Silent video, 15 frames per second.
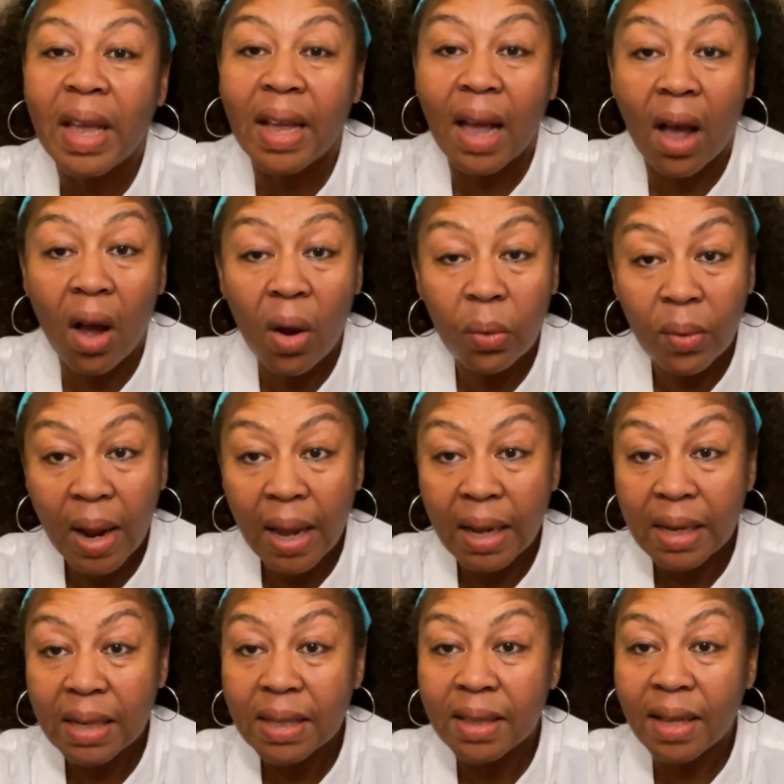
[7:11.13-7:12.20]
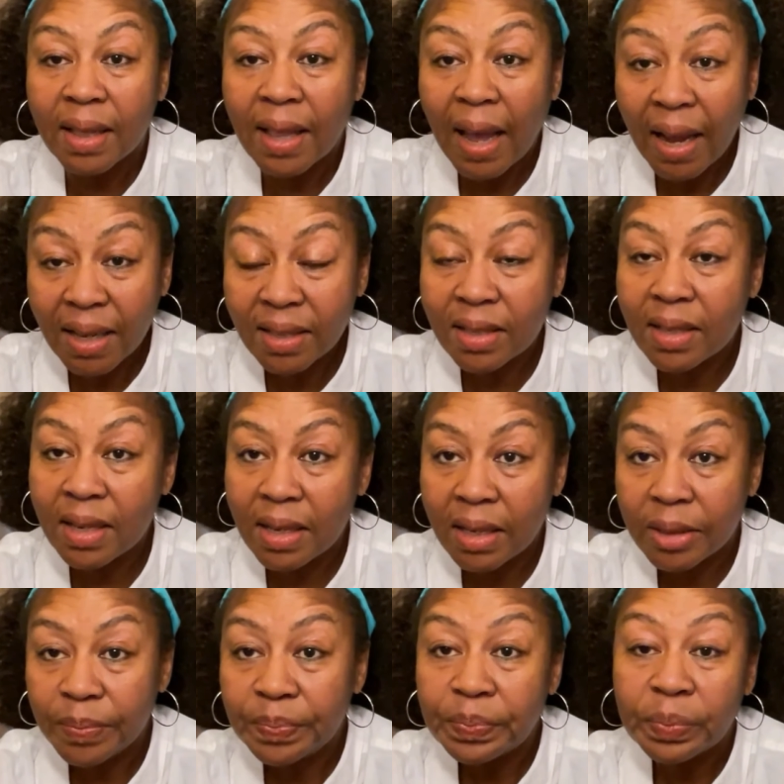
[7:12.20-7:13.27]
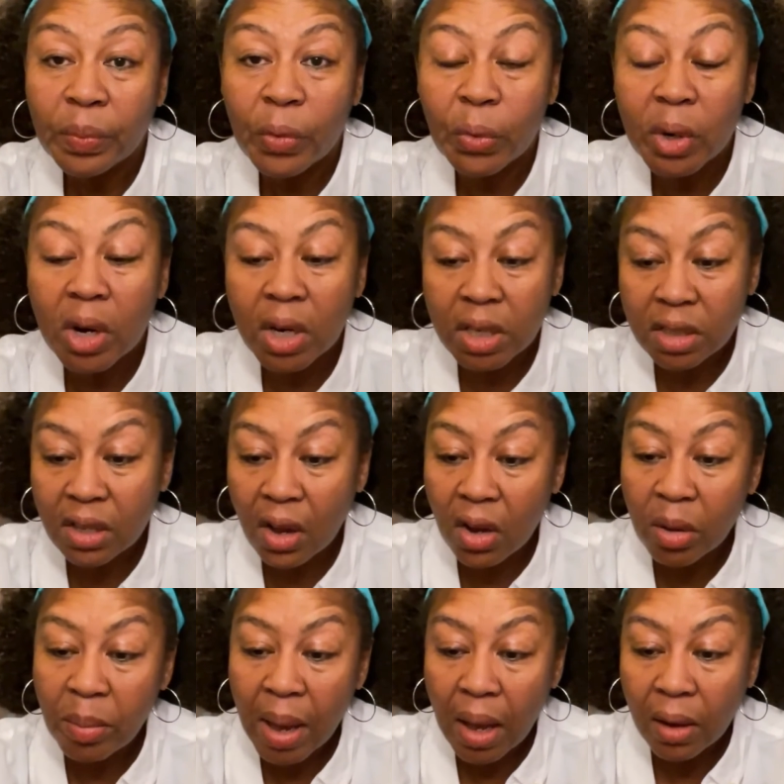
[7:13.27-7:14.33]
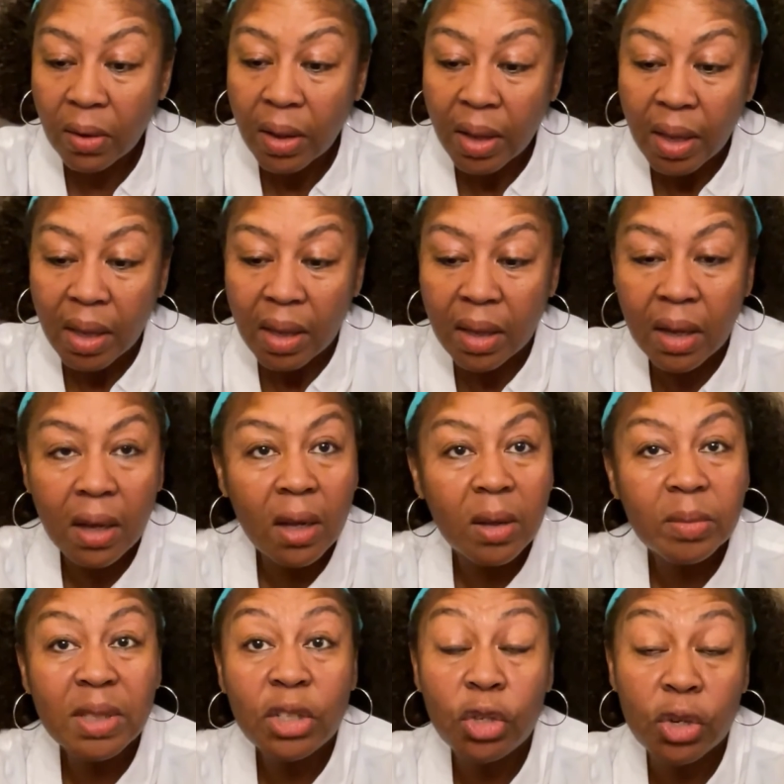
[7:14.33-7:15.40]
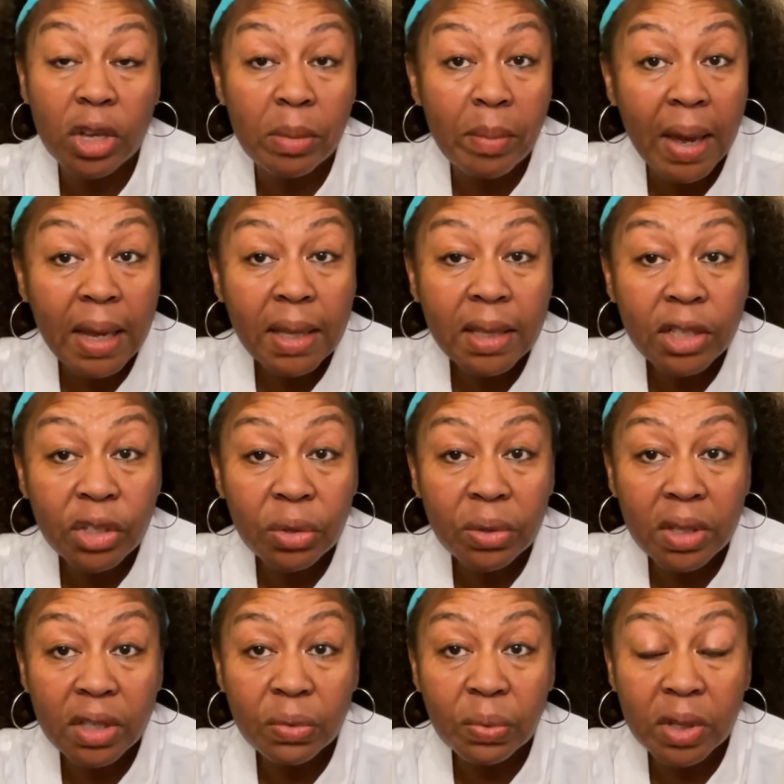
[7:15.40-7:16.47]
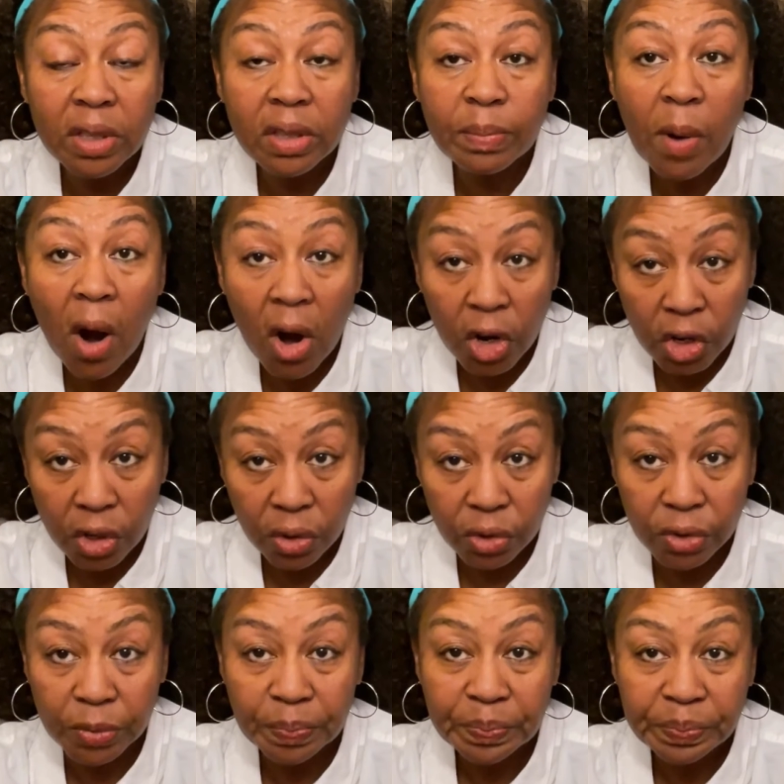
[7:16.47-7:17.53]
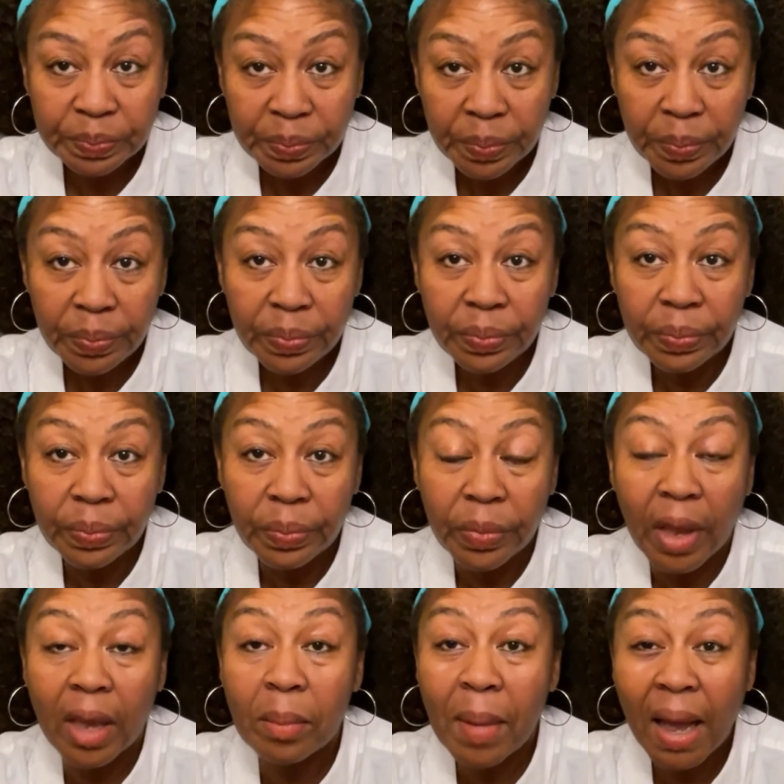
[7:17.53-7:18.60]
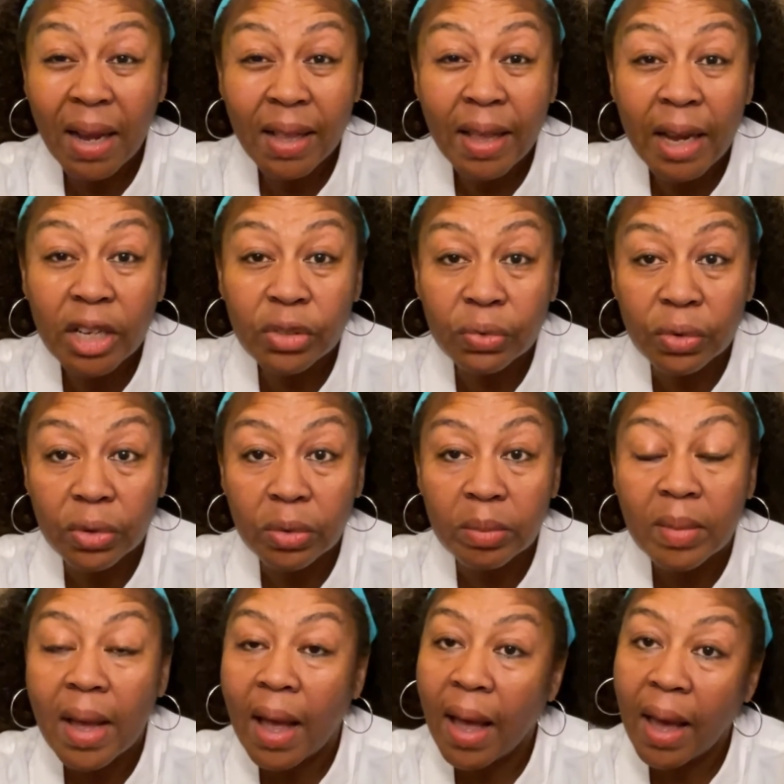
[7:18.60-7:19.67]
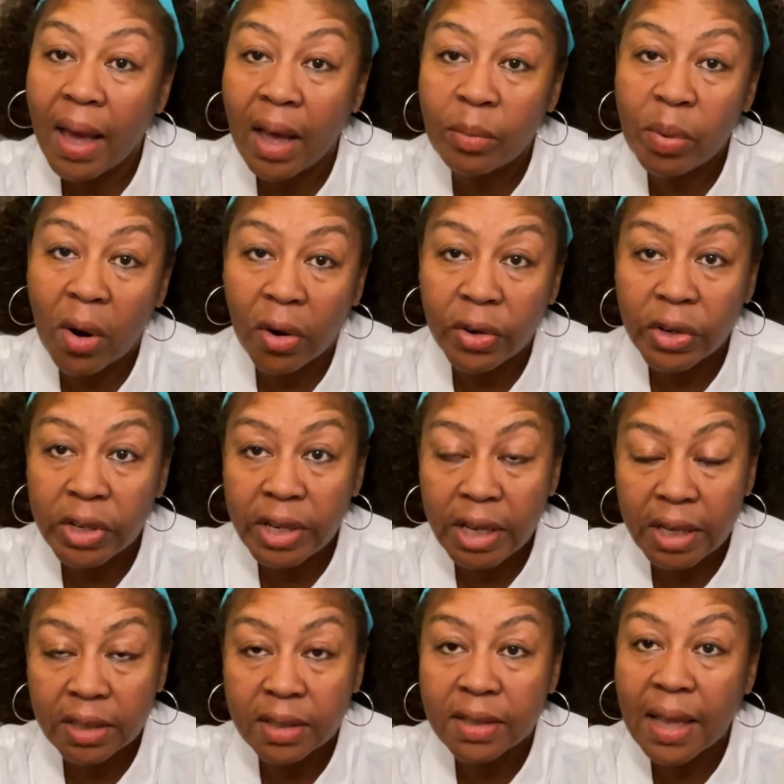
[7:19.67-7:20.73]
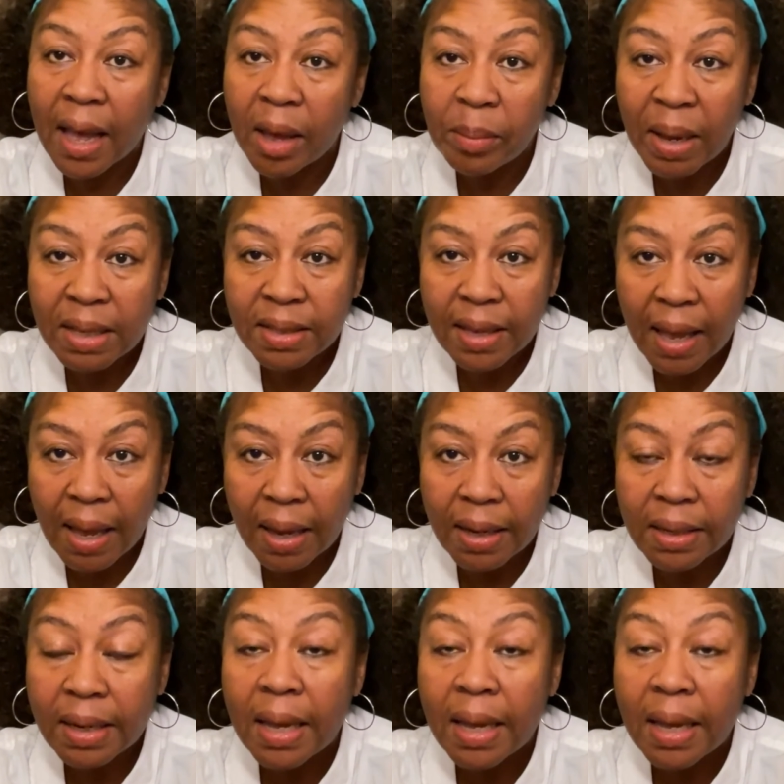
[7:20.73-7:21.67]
All right, the last thing we're going to talk about, you can mainly do this with partners. In my classroom, I have partner desks side by side.